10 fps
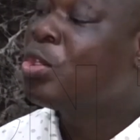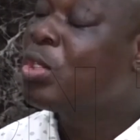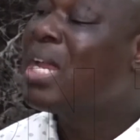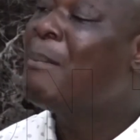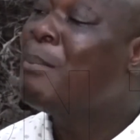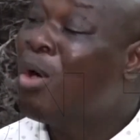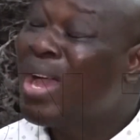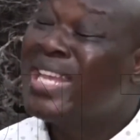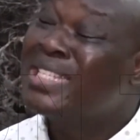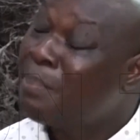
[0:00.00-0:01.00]
so that more
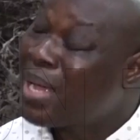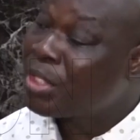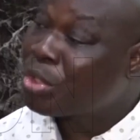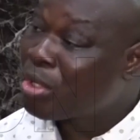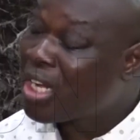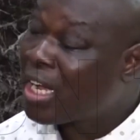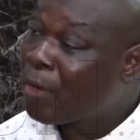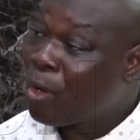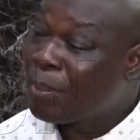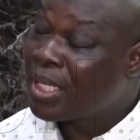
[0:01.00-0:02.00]
expansion can
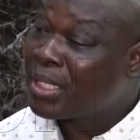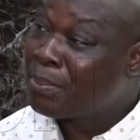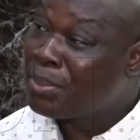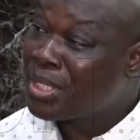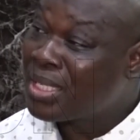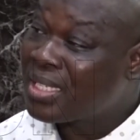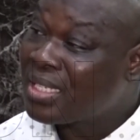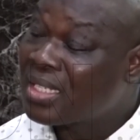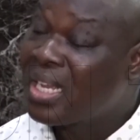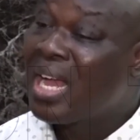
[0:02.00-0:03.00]
come in the
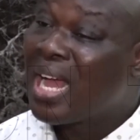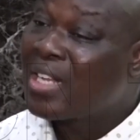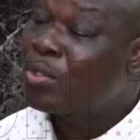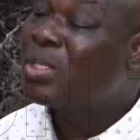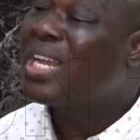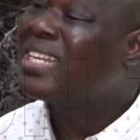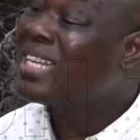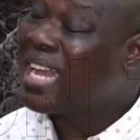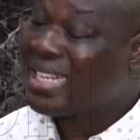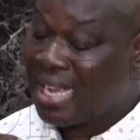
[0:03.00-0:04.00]
businesses, and so that they
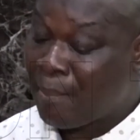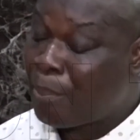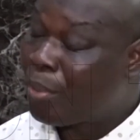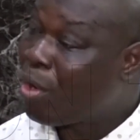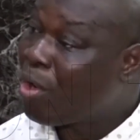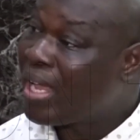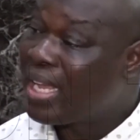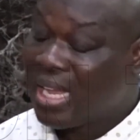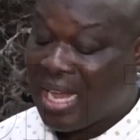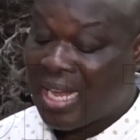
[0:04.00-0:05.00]
can employ
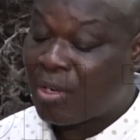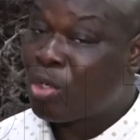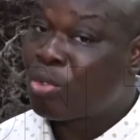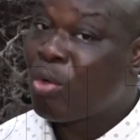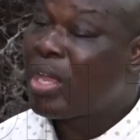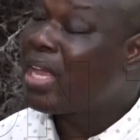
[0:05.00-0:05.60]
and also